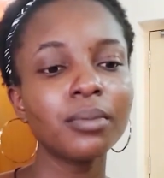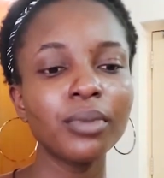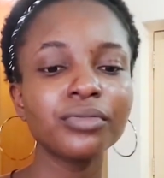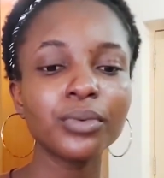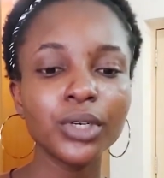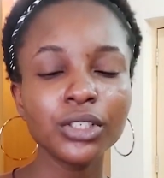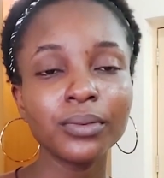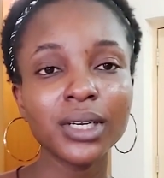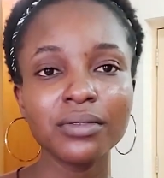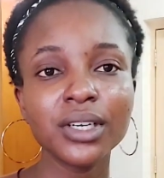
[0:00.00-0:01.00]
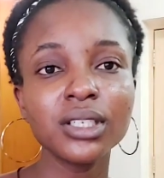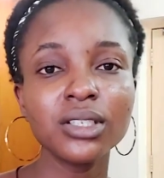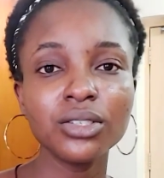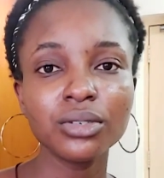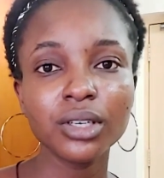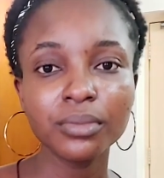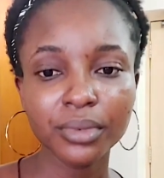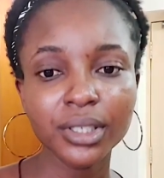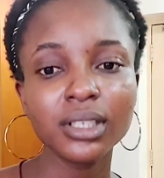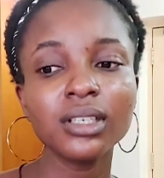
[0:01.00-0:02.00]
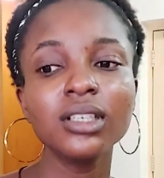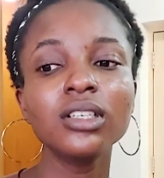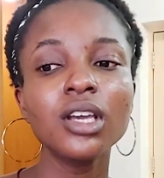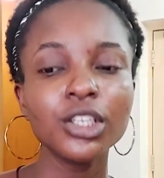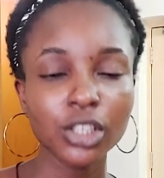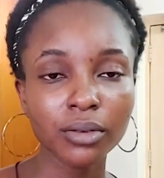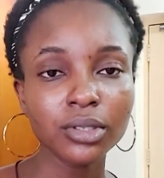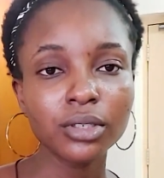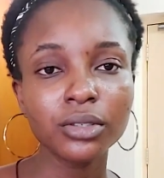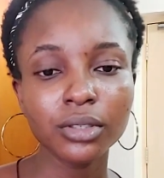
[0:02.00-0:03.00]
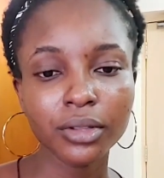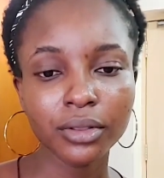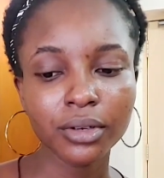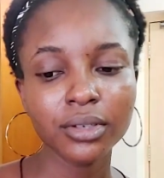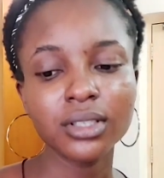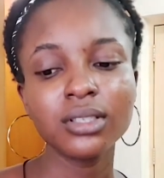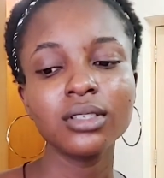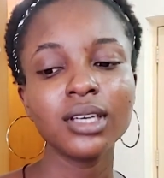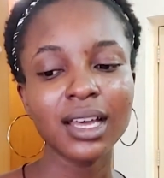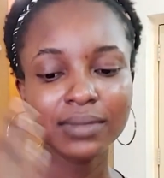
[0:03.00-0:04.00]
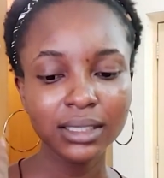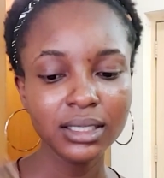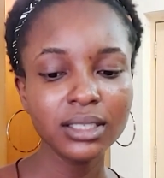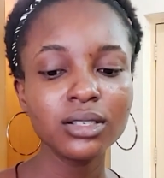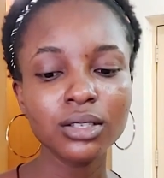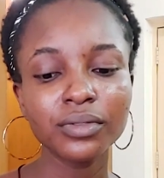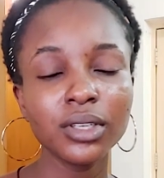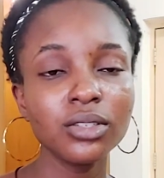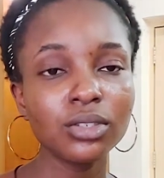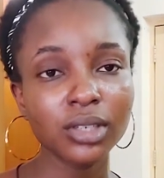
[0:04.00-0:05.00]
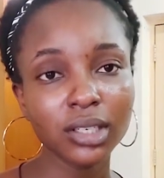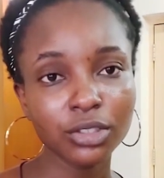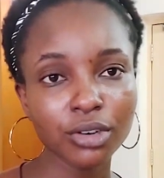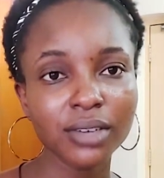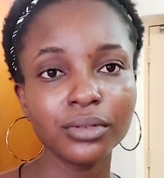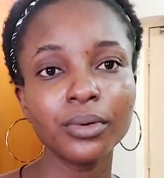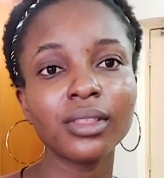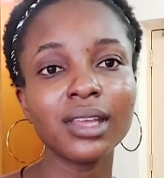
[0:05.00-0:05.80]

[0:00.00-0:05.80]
But for whatever it is you can bring in, check with your local authority. They have a list of things you can travel with.